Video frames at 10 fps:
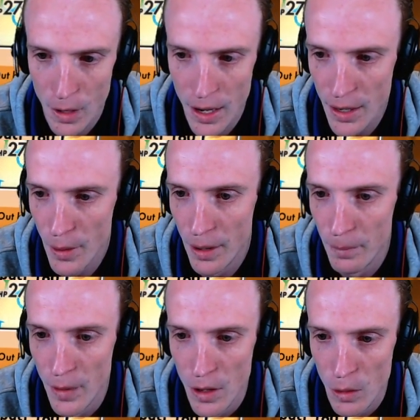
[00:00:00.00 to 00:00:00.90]
Anyway,
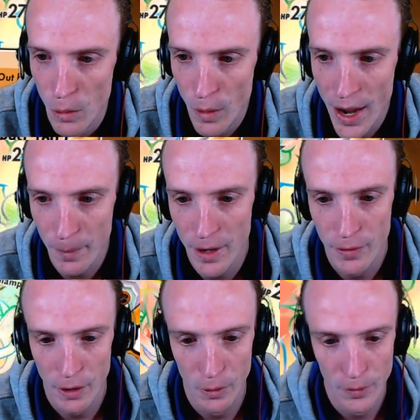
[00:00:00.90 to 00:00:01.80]
well, Acme of
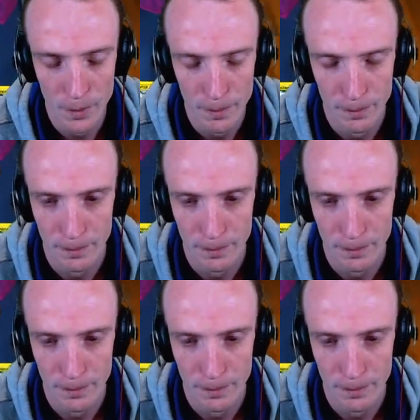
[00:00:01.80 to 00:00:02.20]
Heroism.